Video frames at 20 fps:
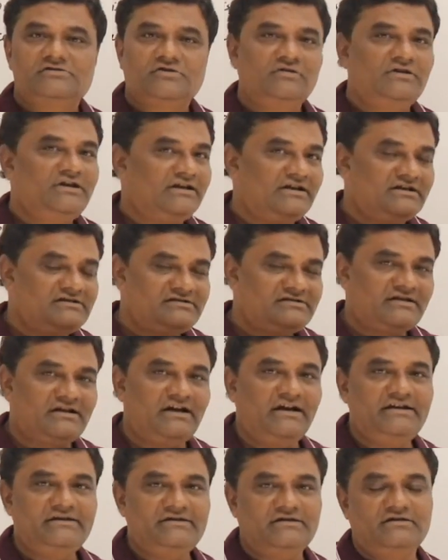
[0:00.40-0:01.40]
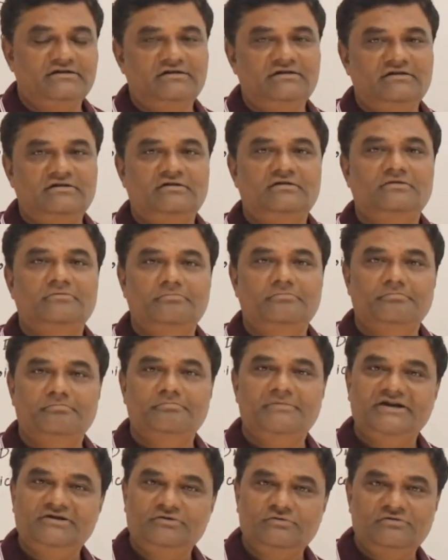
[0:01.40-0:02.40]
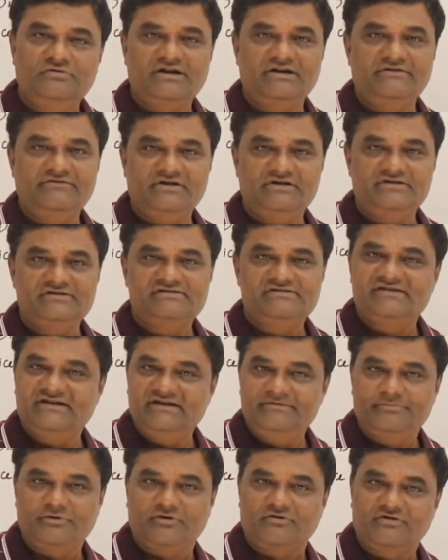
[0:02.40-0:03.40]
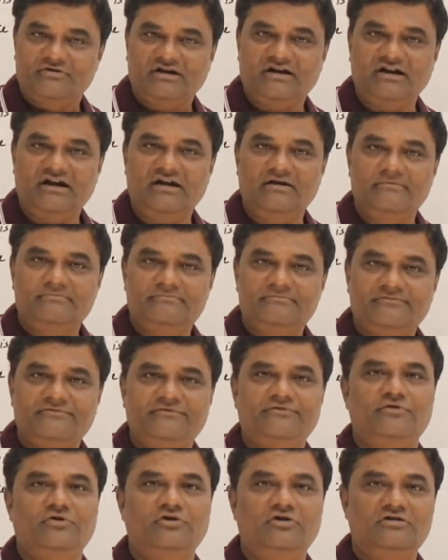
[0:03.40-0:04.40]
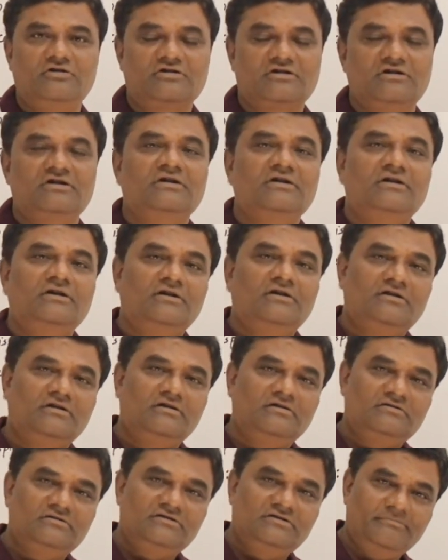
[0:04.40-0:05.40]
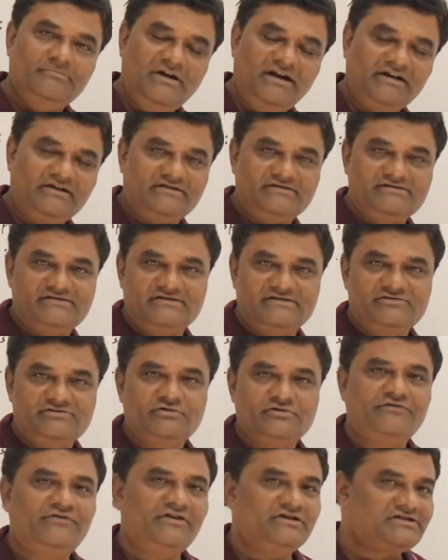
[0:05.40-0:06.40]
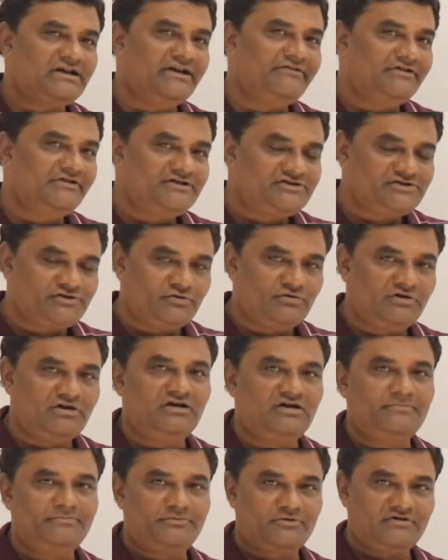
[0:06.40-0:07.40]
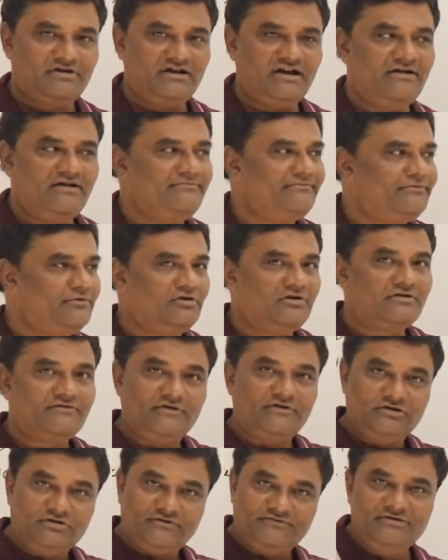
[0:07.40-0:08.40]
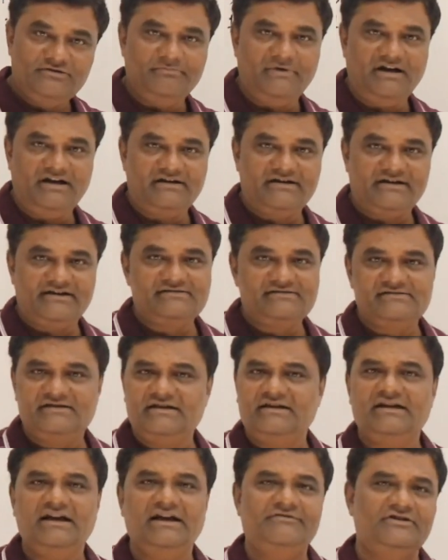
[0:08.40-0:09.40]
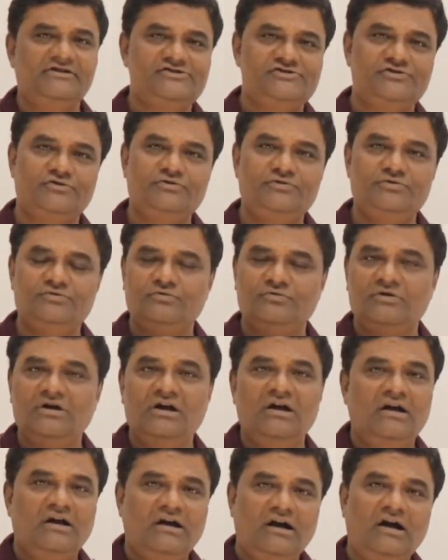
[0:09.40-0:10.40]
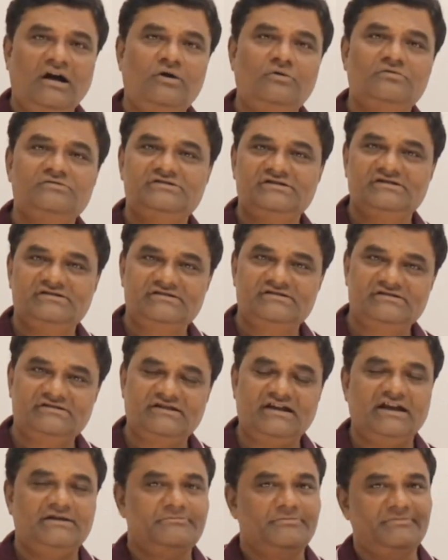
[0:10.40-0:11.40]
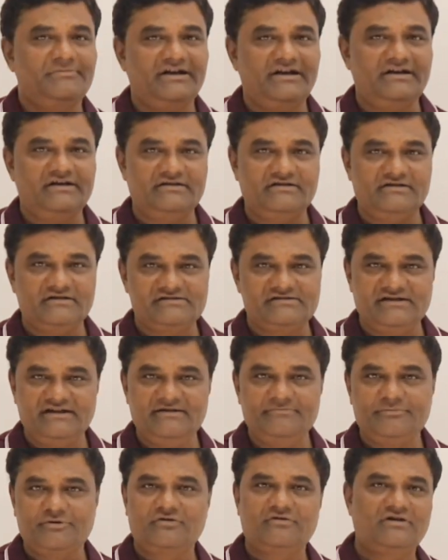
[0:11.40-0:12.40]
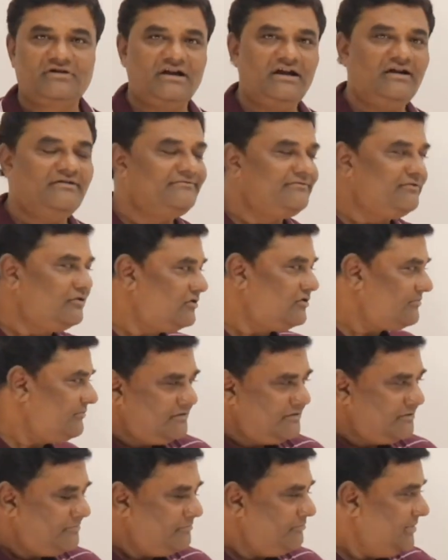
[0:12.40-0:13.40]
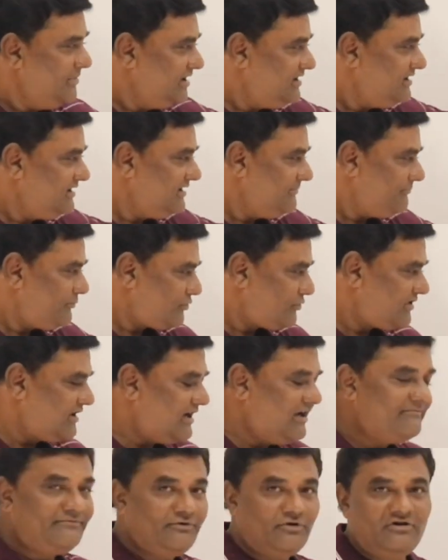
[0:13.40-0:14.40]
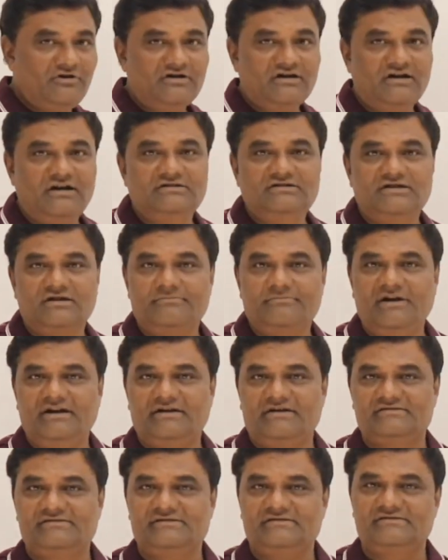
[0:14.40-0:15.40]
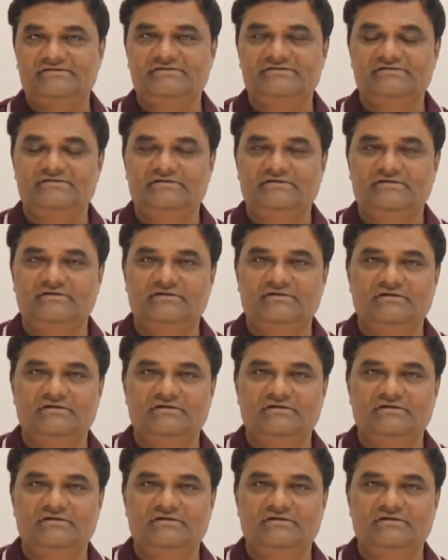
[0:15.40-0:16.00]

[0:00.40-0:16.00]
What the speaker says: So let us write a menu-driven C program for the matrices. So first I will show a program for one of the matrix, then I will show you how changes can be made in the same program for making a program for other matrices.